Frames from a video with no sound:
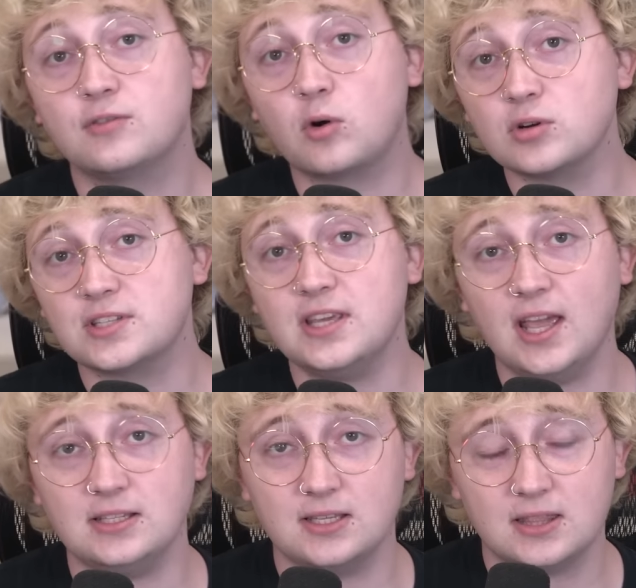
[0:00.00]
Of course, the
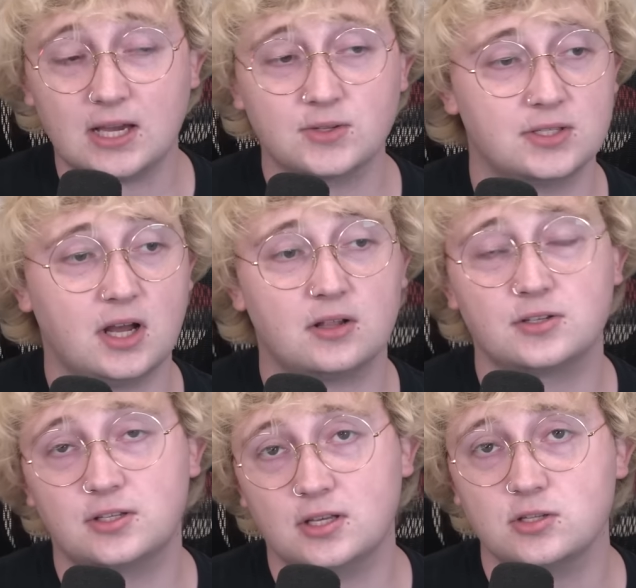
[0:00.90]

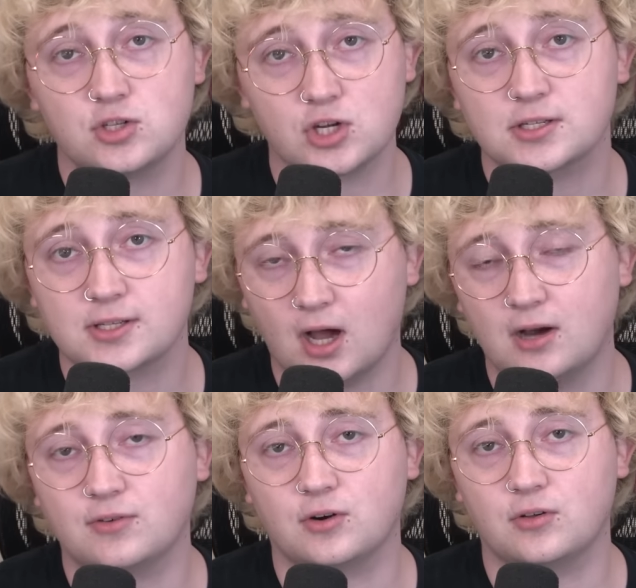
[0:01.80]
$18,000 doesn't just
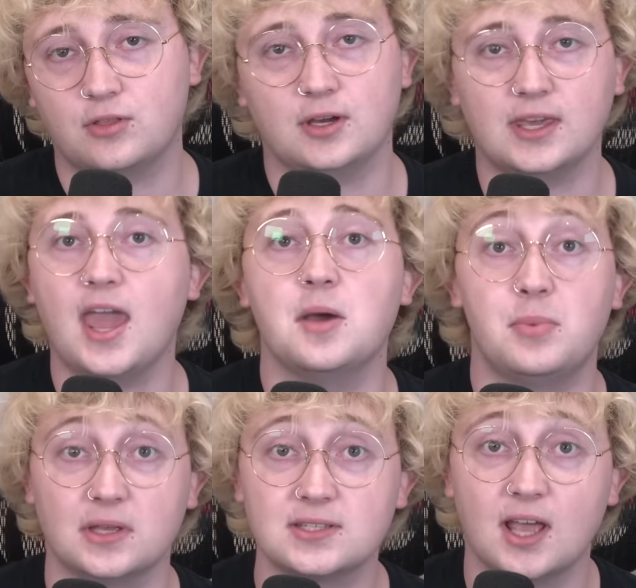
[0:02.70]
cover the camp
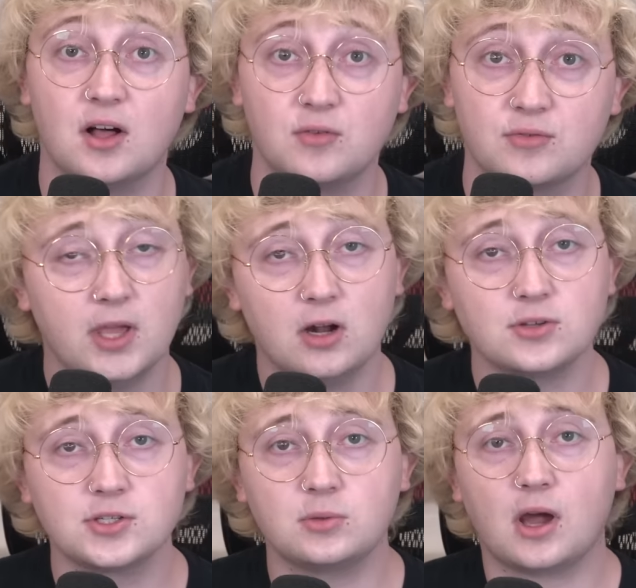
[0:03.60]
itself. It
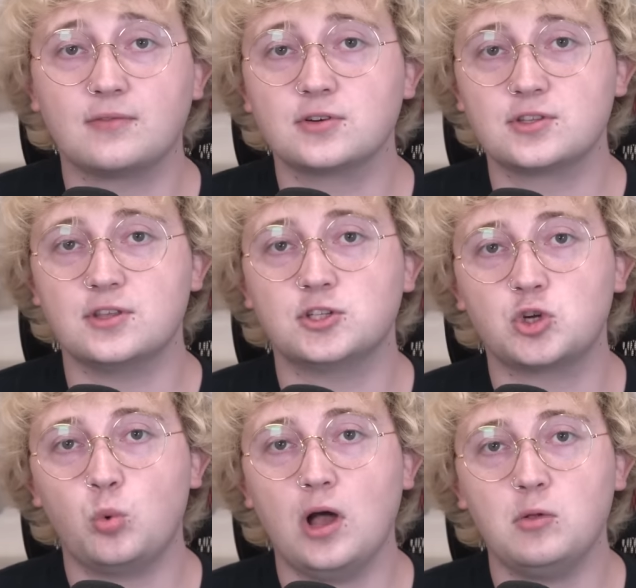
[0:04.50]
also covers the
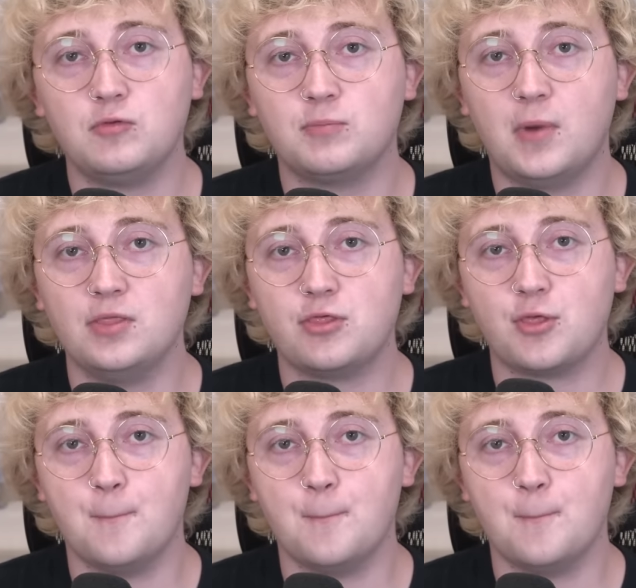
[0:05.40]
12 month